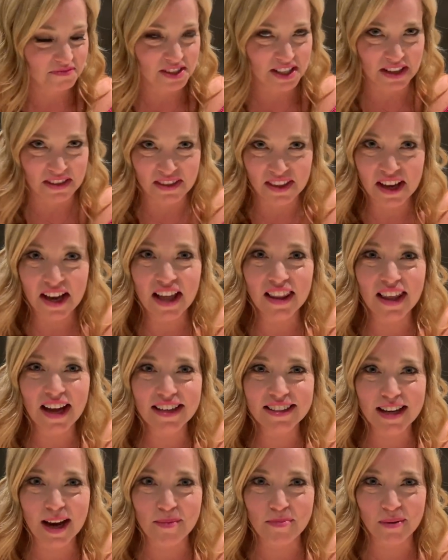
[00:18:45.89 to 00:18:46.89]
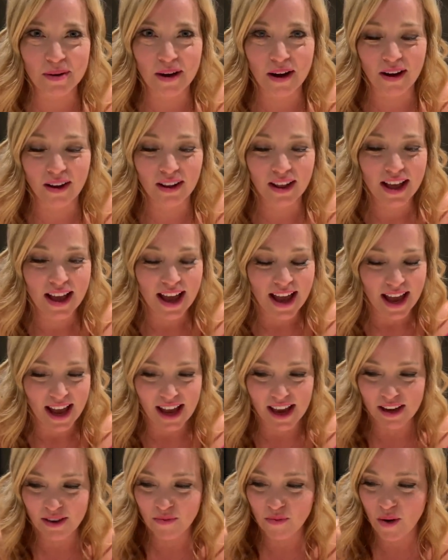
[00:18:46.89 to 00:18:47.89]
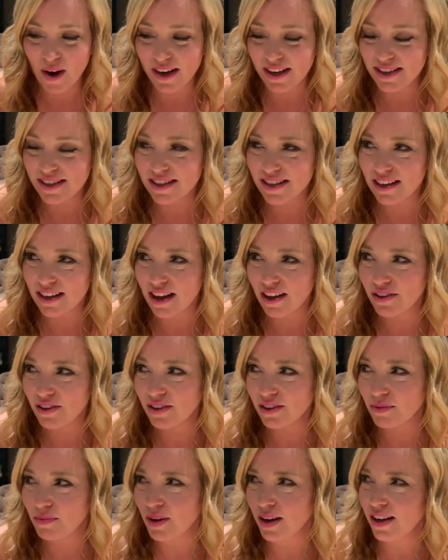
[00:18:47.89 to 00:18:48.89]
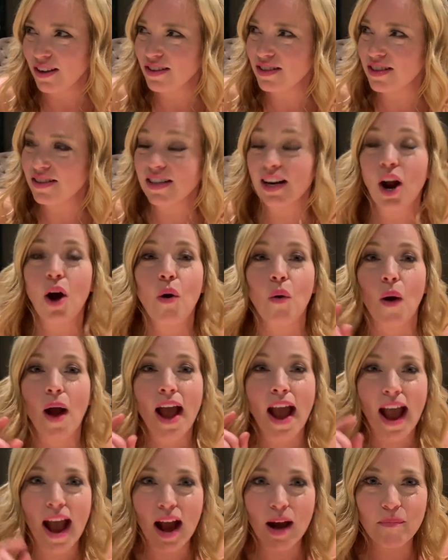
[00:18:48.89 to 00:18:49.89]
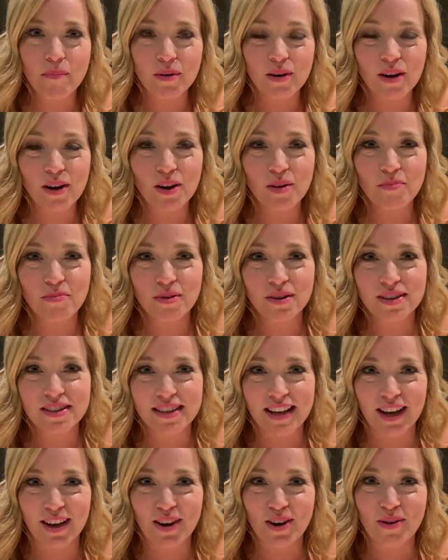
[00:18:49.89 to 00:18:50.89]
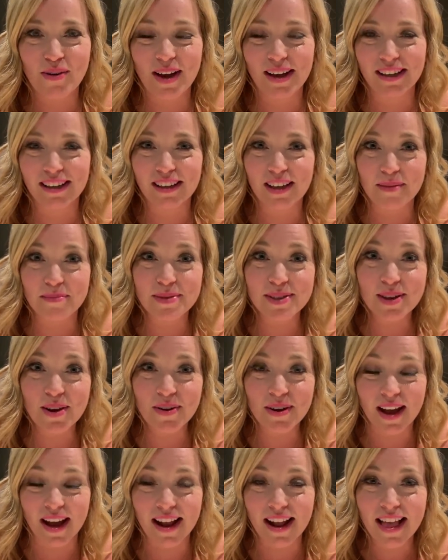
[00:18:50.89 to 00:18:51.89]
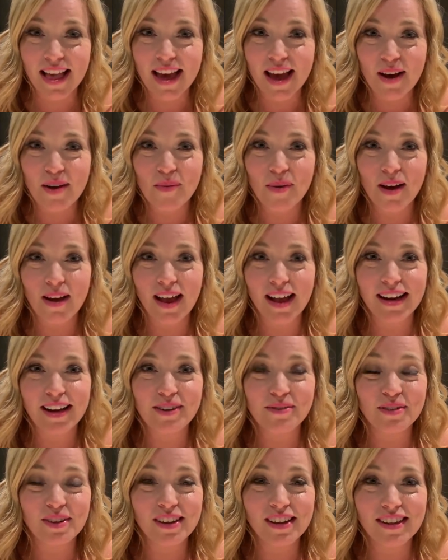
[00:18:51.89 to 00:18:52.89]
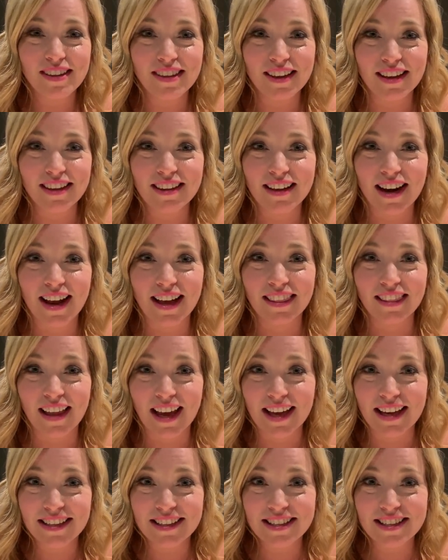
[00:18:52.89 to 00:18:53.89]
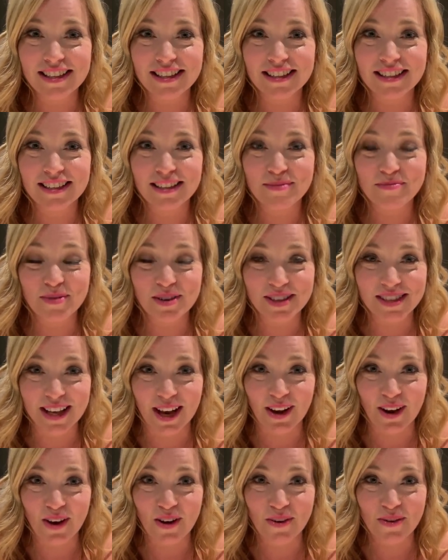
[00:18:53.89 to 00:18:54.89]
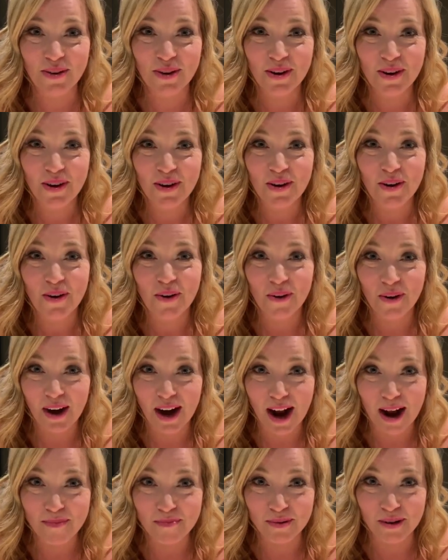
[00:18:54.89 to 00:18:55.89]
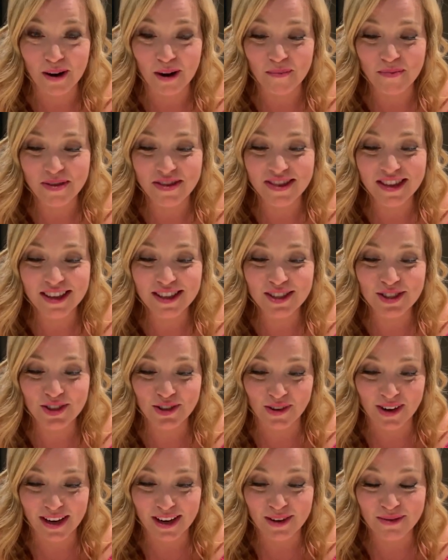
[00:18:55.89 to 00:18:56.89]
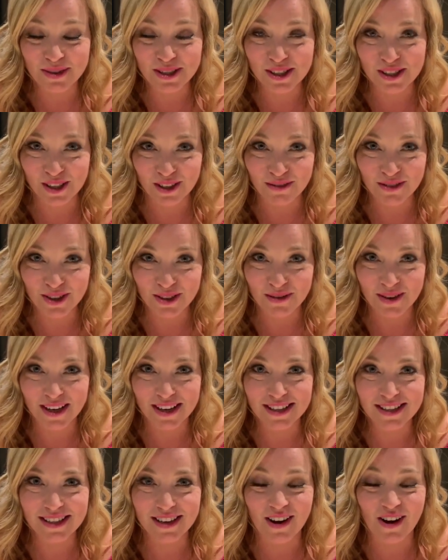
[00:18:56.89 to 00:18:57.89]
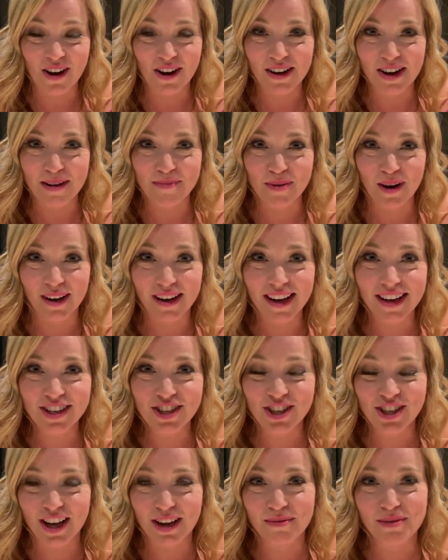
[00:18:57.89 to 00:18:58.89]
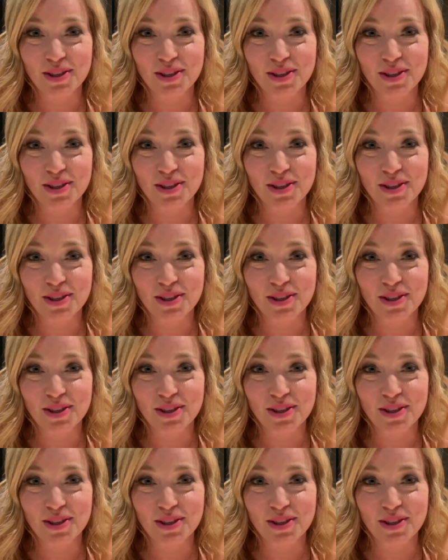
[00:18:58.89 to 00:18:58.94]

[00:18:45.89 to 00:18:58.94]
Didn't think I liked Aperol. And what is the other, what else is it? Oh, Aperol, Prosecco, and Club Soda. Well, I didn't really think that I liked Prosecco or Aperol, but this drink was served to us on embarkation day.